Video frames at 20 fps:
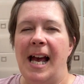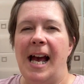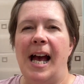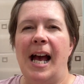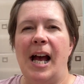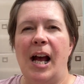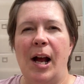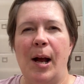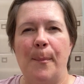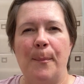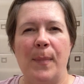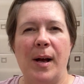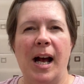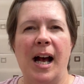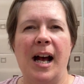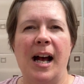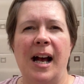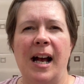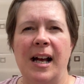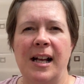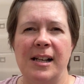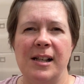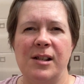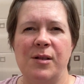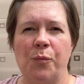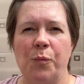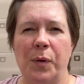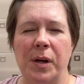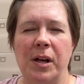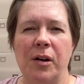and
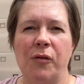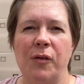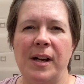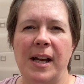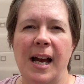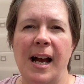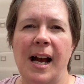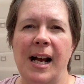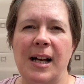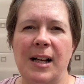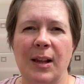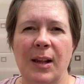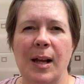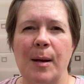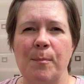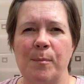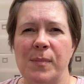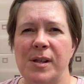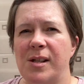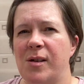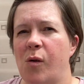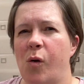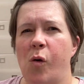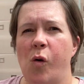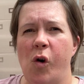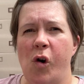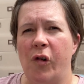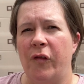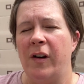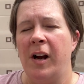we'll get a glimpse
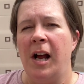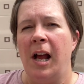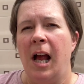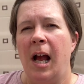of